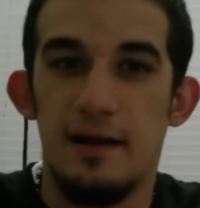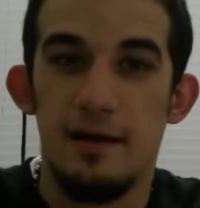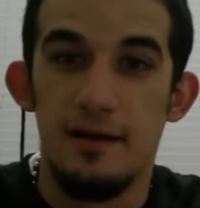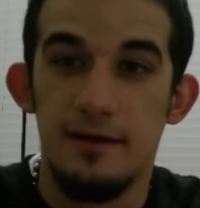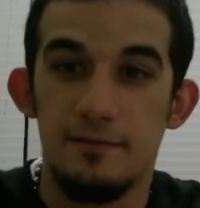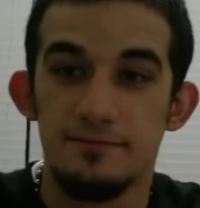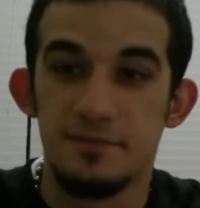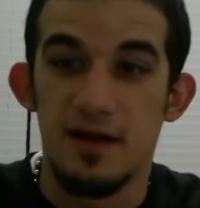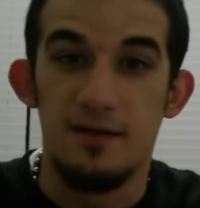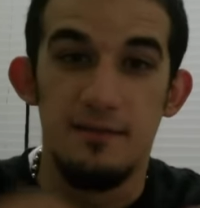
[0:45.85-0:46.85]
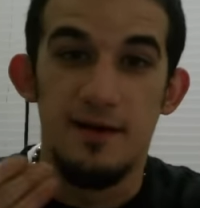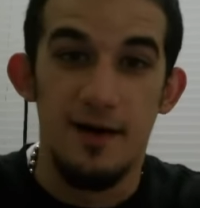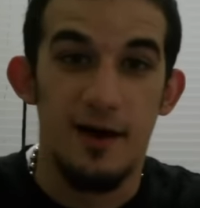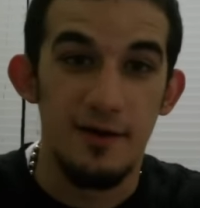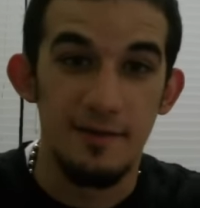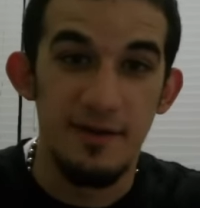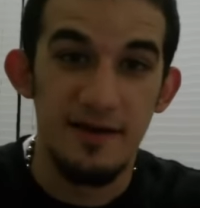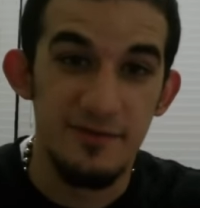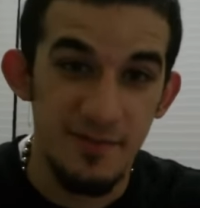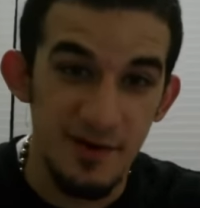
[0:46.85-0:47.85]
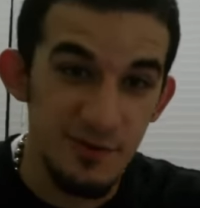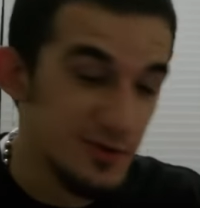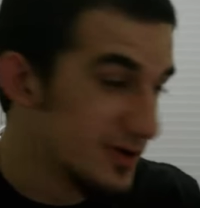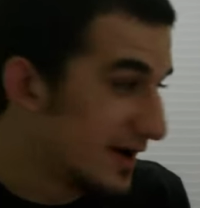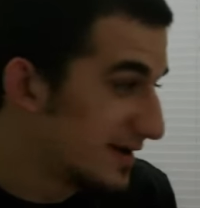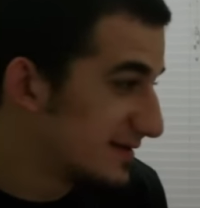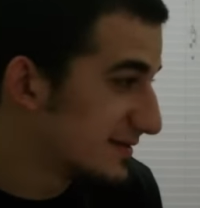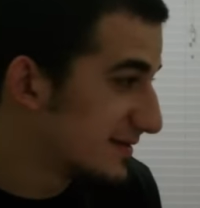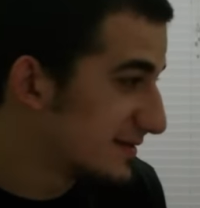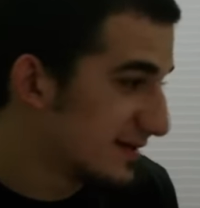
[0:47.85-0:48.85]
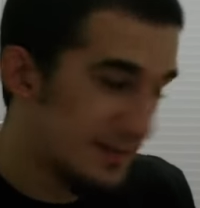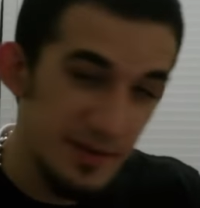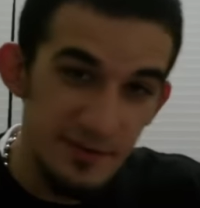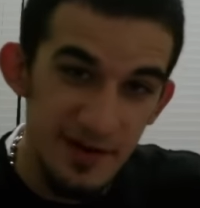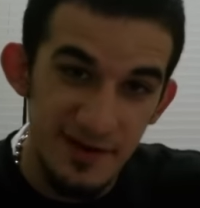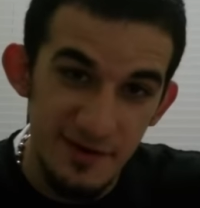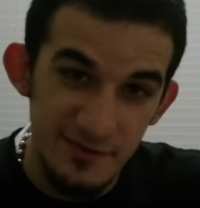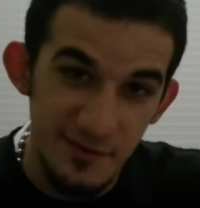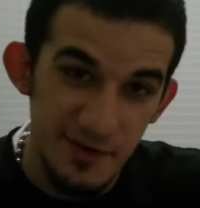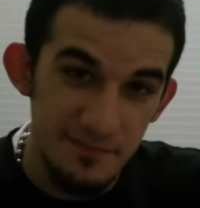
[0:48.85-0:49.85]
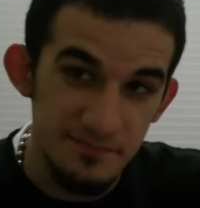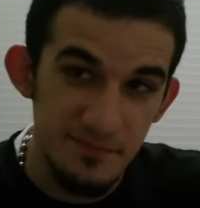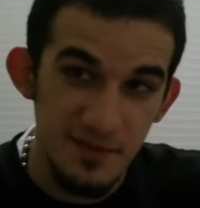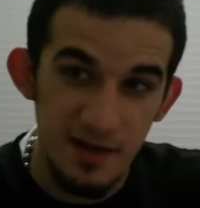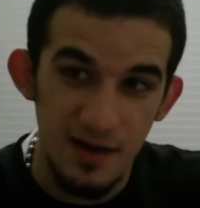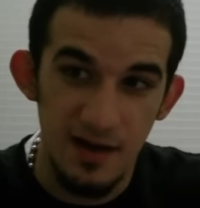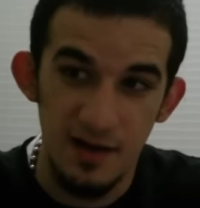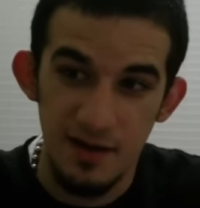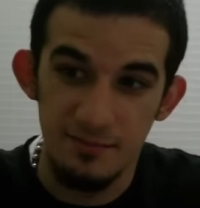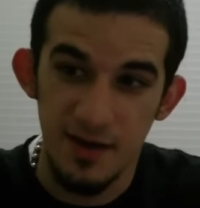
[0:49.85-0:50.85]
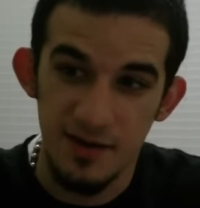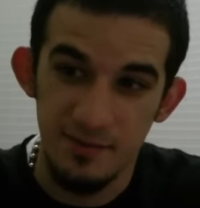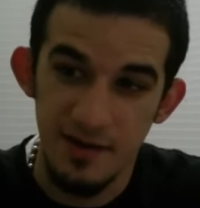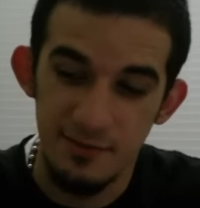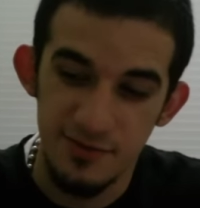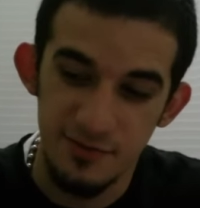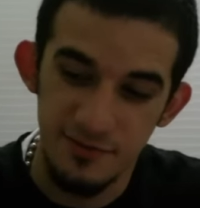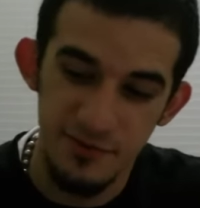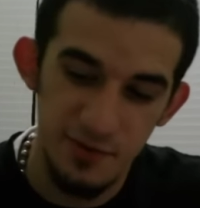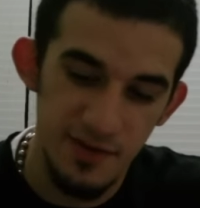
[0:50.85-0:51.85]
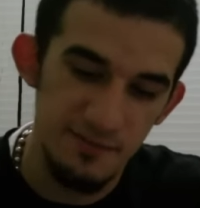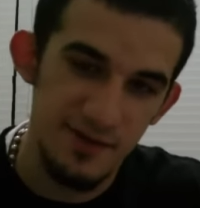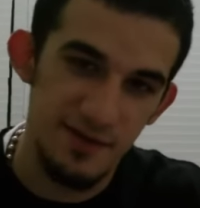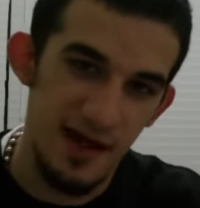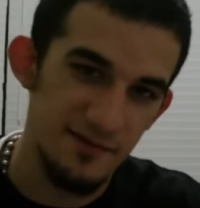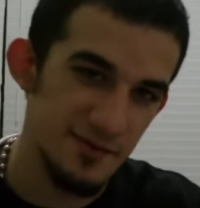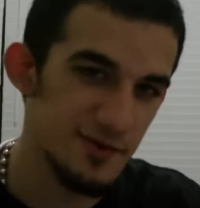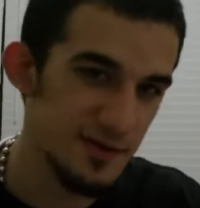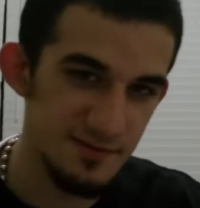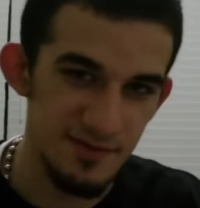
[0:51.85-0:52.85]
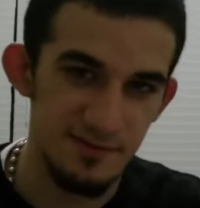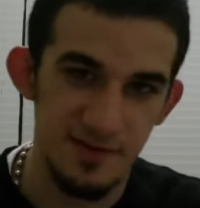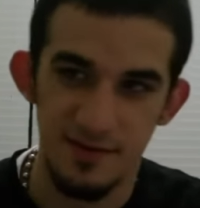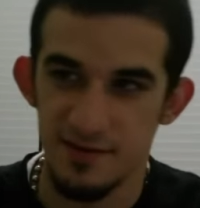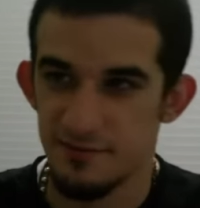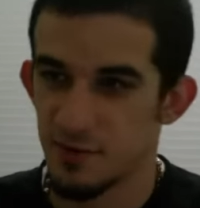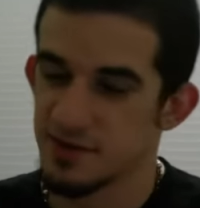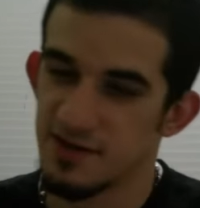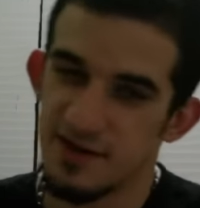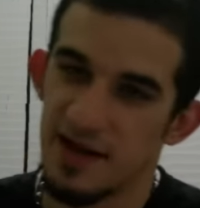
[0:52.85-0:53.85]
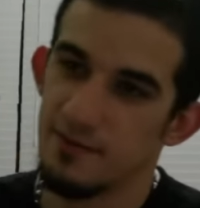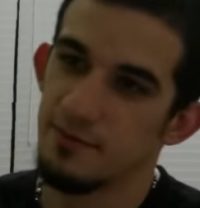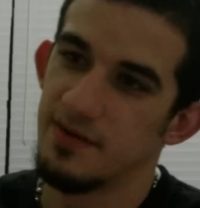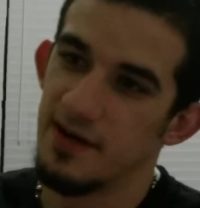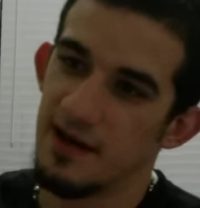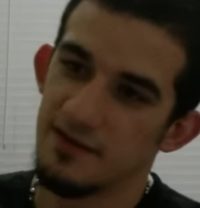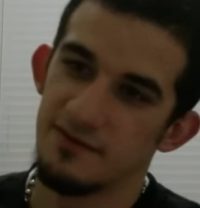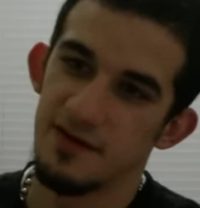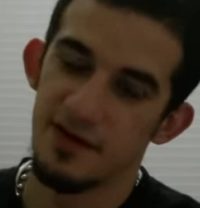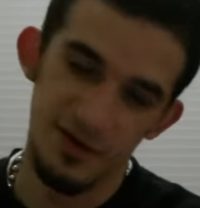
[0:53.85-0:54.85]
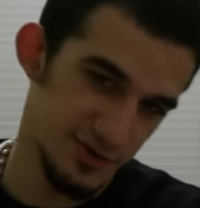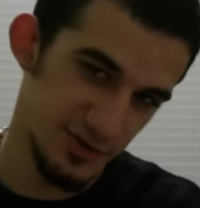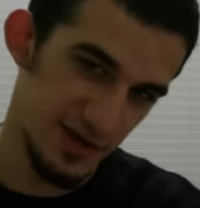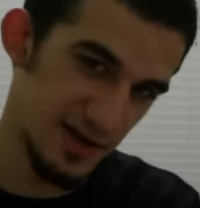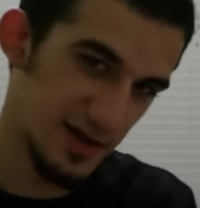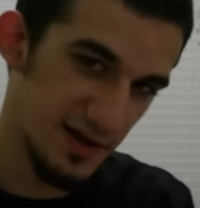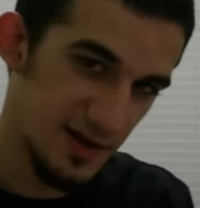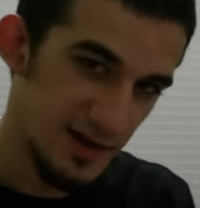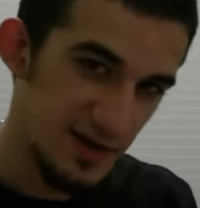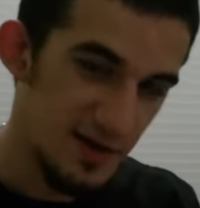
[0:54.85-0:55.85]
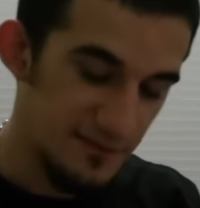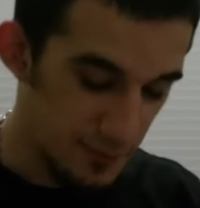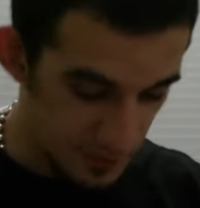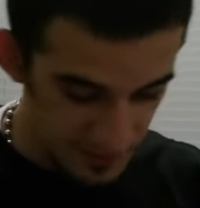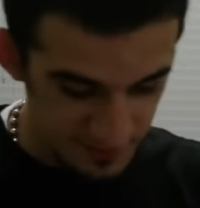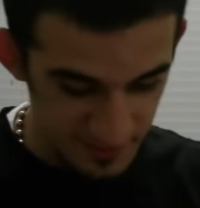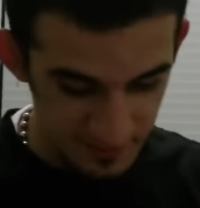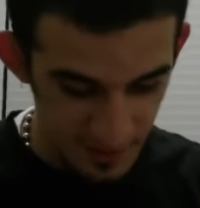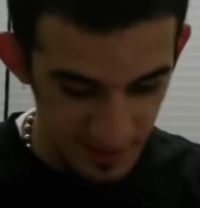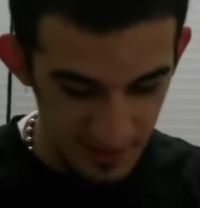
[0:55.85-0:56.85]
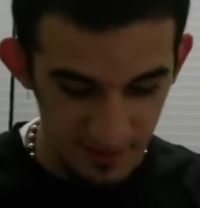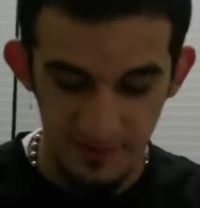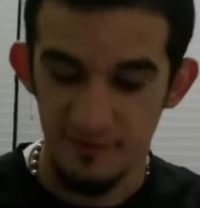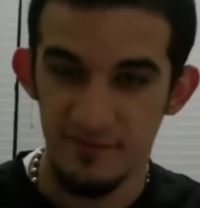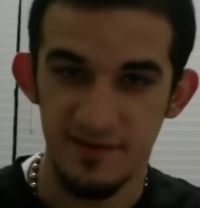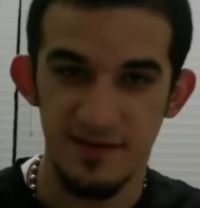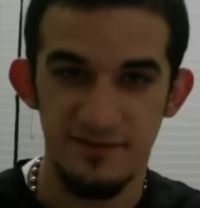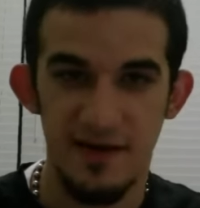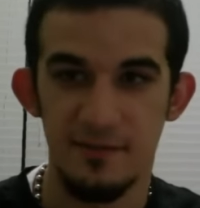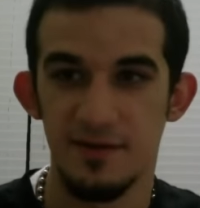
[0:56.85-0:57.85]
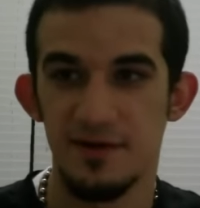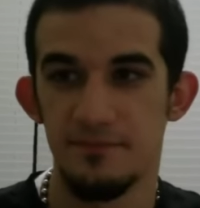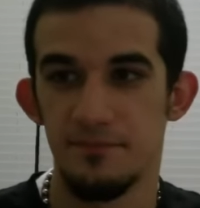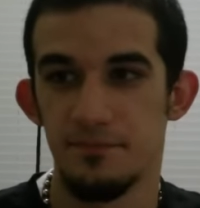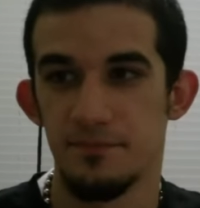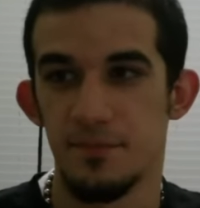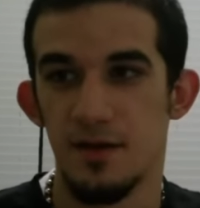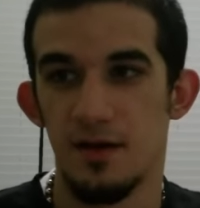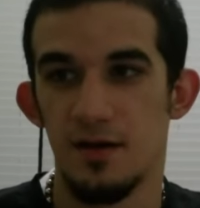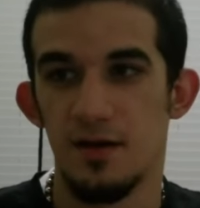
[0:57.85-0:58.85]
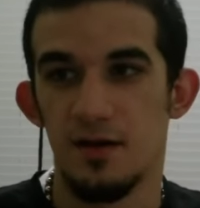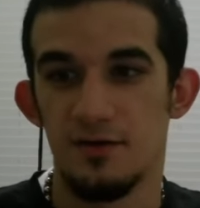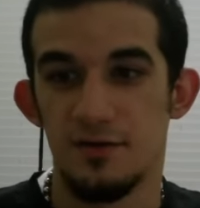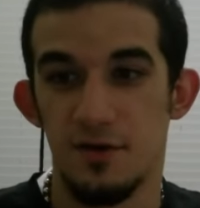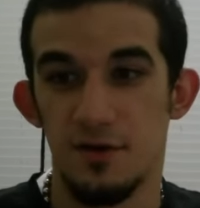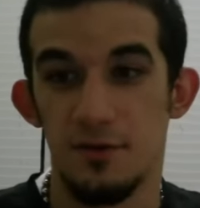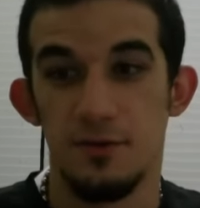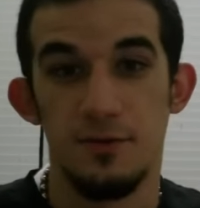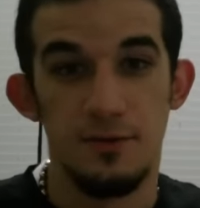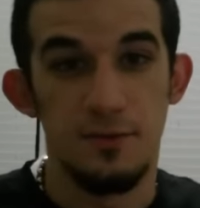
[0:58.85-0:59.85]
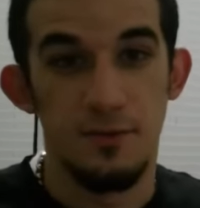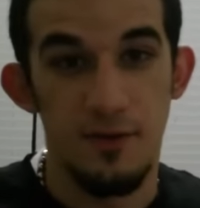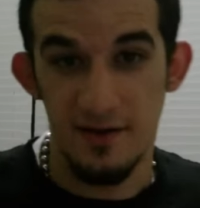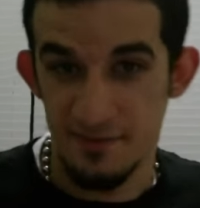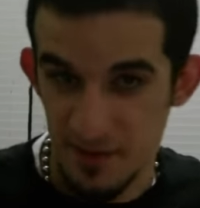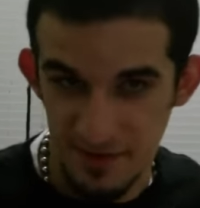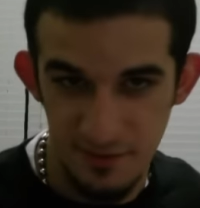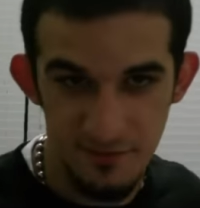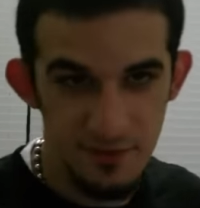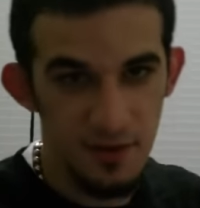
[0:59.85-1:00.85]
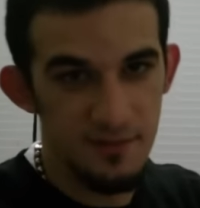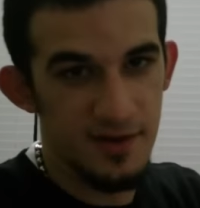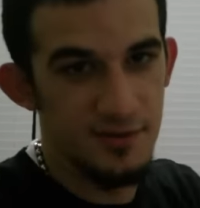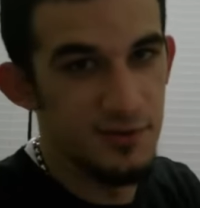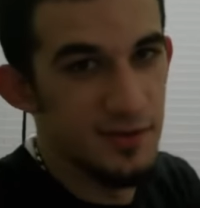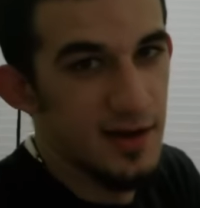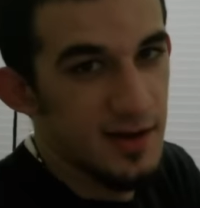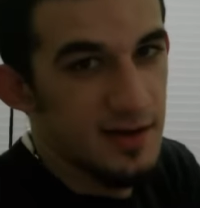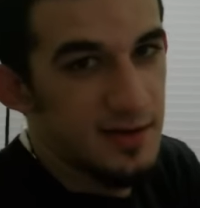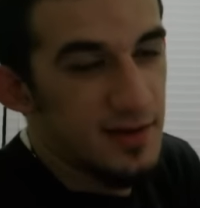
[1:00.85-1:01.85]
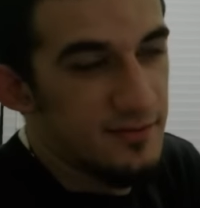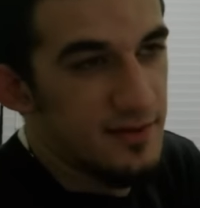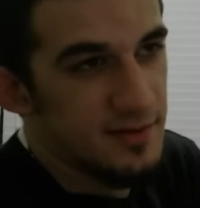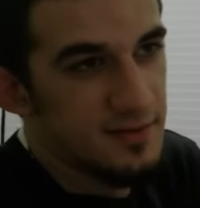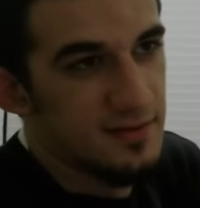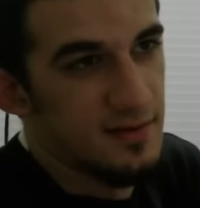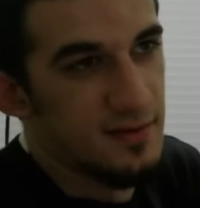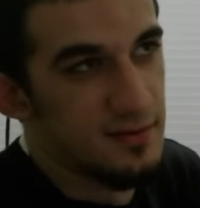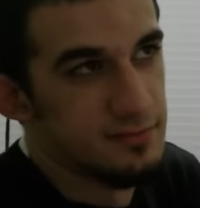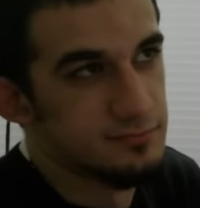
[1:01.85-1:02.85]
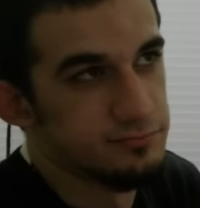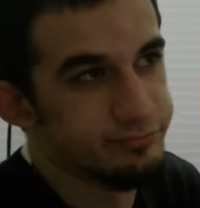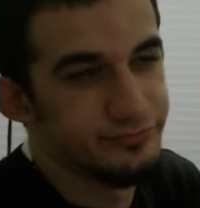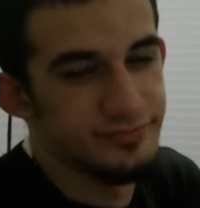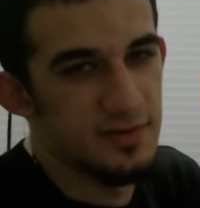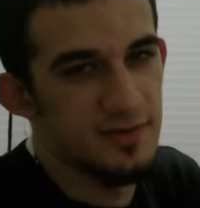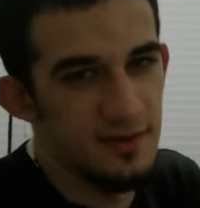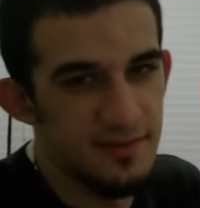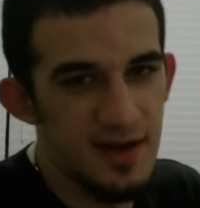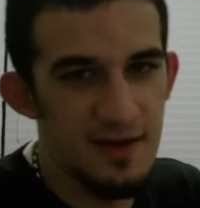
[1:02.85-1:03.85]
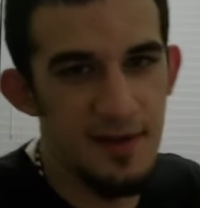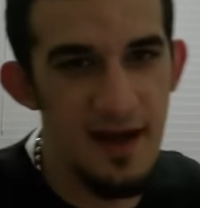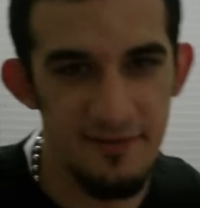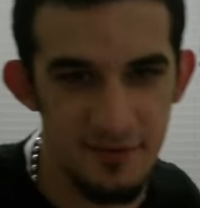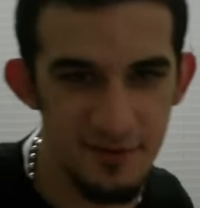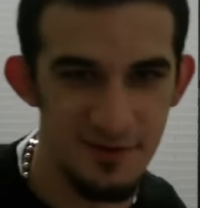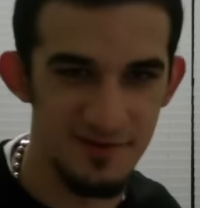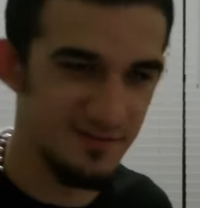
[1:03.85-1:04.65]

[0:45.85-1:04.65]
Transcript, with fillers: Um, I already paid for my cool grays. I paid retail for them. Uh, I'm not going to be able to review them till after Christmas because unfortunately I will be out of the country for Christmas break visiting family. So expect a review on my Cool Gray 11s sometime after